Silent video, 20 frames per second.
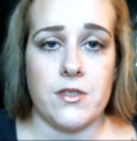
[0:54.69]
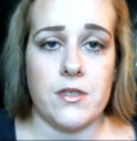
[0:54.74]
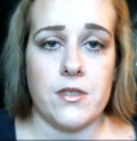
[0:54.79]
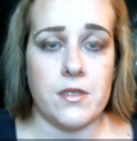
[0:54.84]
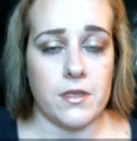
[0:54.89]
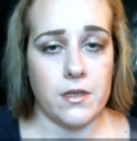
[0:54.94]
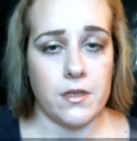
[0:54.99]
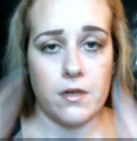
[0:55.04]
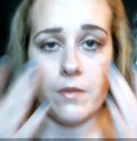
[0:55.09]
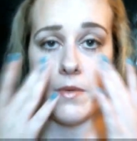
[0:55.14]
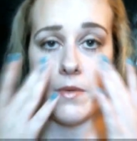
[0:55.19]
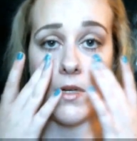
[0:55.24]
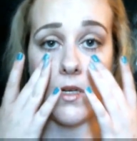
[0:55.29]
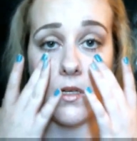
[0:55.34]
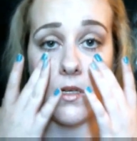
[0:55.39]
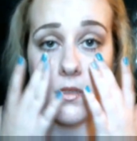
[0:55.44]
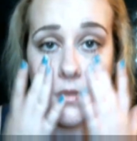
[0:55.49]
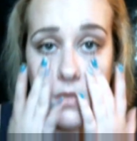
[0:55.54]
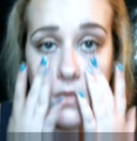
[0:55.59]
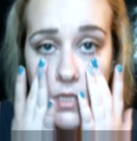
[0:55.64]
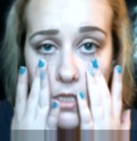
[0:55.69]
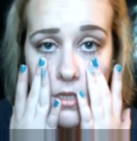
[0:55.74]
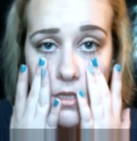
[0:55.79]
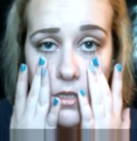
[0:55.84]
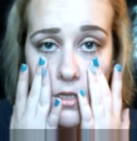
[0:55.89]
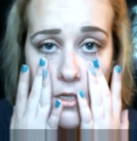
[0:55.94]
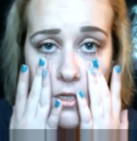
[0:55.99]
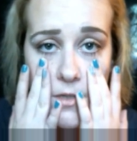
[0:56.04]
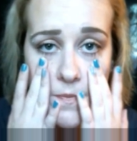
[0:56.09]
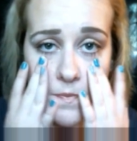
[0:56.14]
Just a little bit of
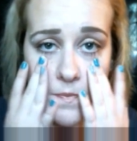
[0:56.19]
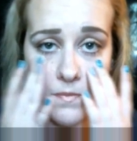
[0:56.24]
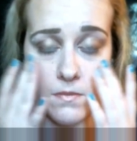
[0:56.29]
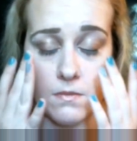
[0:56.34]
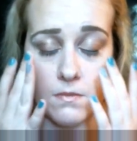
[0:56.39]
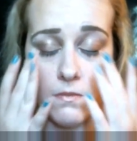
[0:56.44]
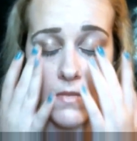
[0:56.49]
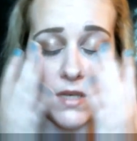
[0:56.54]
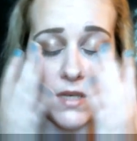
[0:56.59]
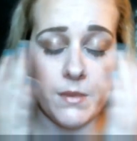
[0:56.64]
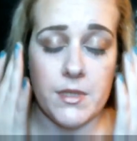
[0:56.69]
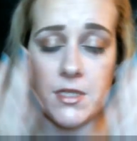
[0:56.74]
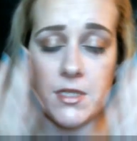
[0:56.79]
concealer, maybe